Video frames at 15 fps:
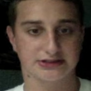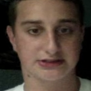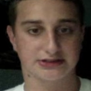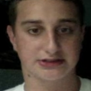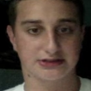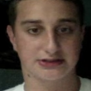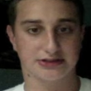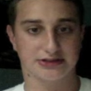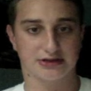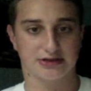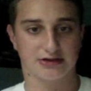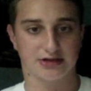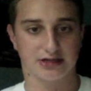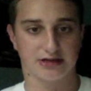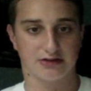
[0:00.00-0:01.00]
I'll show
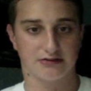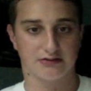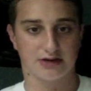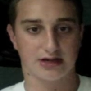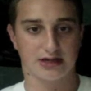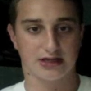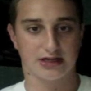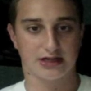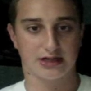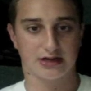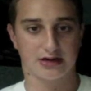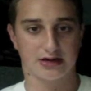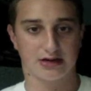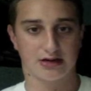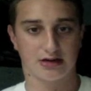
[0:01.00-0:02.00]
you here, right
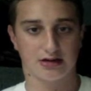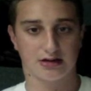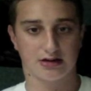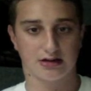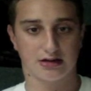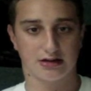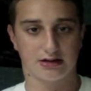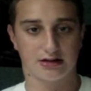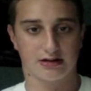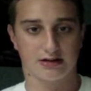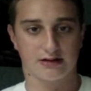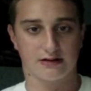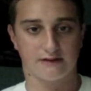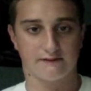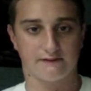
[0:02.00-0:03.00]
here
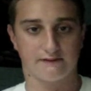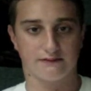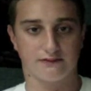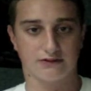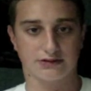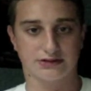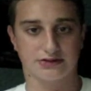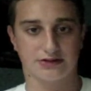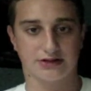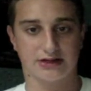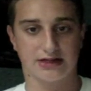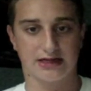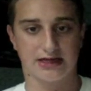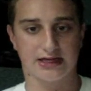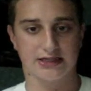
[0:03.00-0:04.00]
course, with
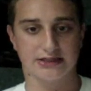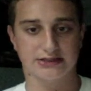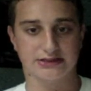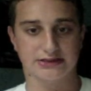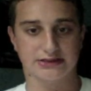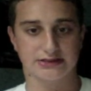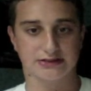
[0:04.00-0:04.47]
these.